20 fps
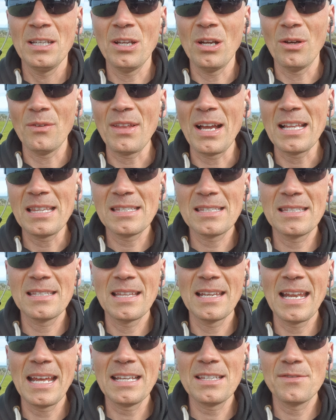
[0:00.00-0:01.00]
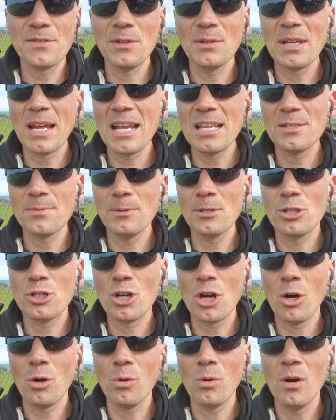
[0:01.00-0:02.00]
you know, that's the next few days will
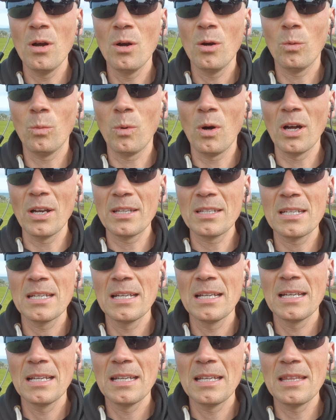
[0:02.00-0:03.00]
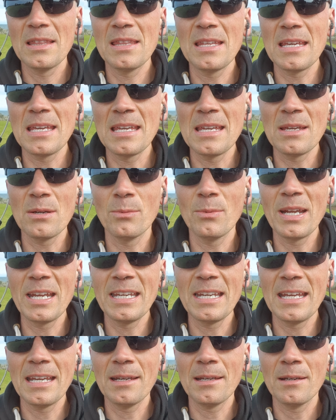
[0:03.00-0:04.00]
show what the
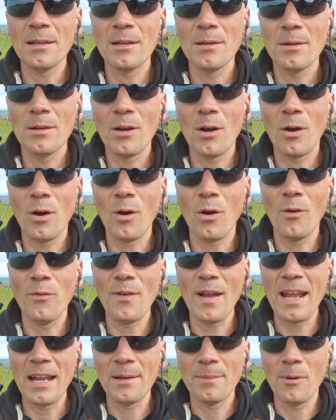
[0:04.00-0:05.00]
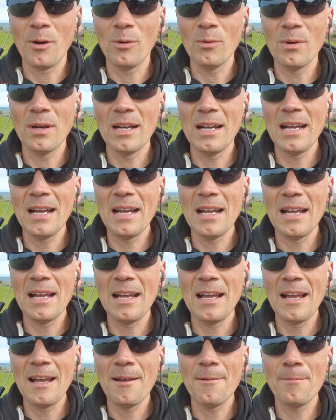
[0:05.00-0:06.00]
weaning of ECMO
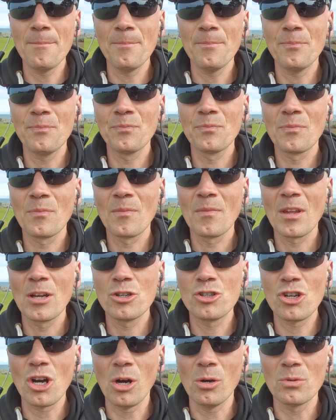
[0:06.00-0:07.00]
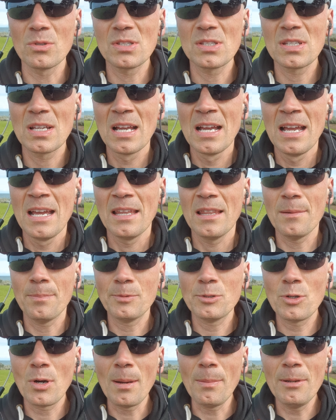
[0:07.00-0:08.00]
uh, um, shows. The
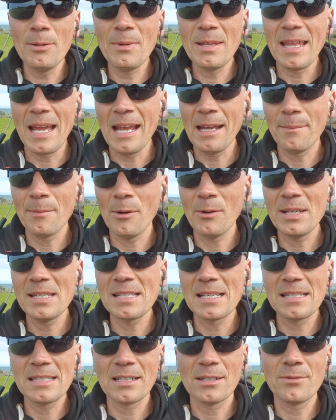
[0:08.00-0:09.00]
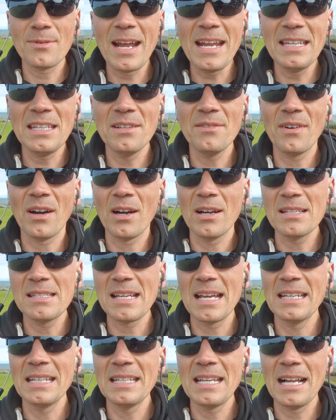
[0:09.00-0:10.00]
trouble with ECMO is it's a great device
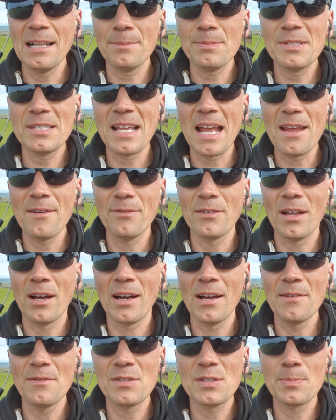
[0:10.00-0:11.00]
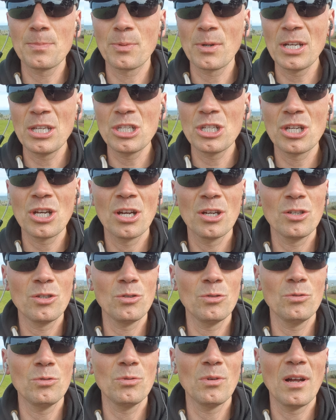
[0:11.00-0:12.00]
and it helps save lives, bridge
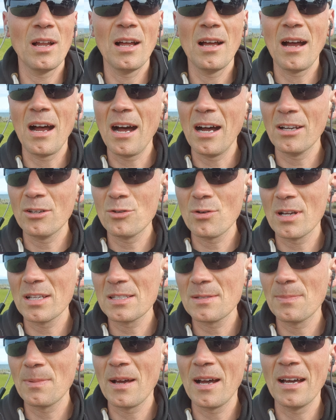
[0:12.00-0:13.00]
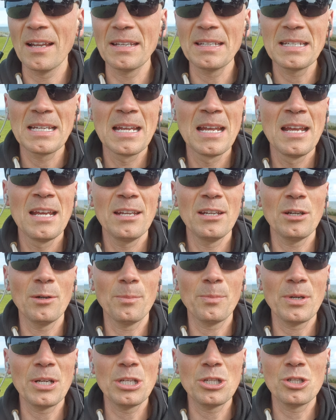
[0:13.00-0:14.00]
to heart transplant, you know,
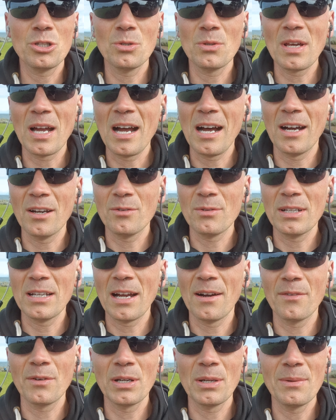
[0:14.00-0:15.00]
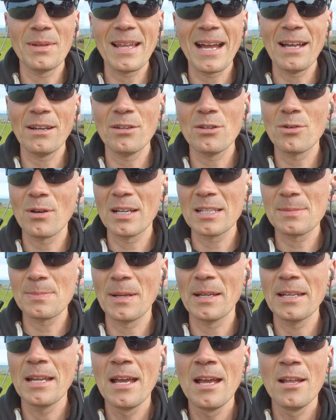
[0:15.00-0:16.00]
bridge to the heart recovering without a
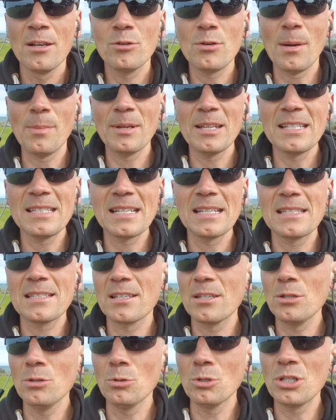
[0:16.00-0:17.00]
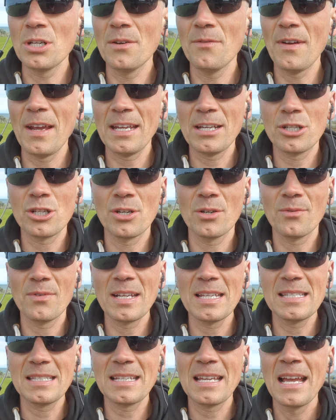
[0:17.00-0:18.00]
transplant. Trouble is it's a huge infection
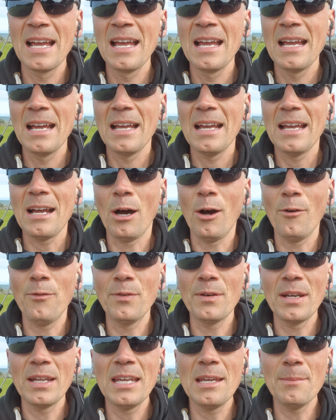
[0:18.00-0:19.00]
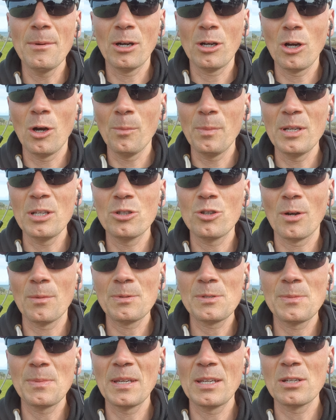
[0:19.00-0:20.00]
risk. Often hemoglobin
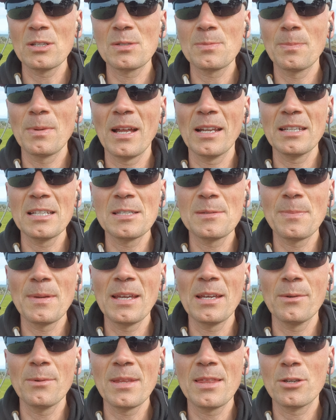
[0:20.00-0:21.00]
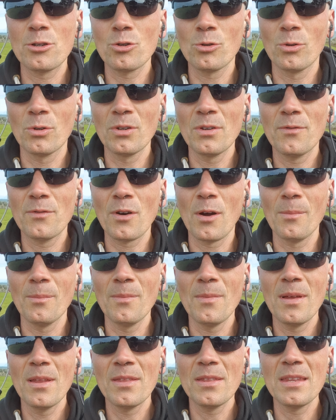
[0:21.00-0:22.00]
drops because blood is being withdrawn
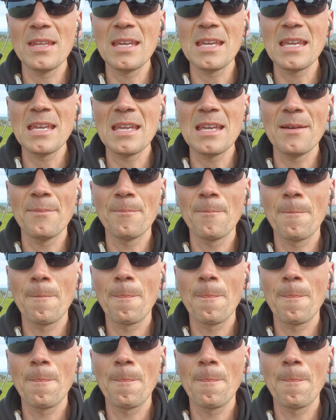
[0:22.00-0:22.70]
from the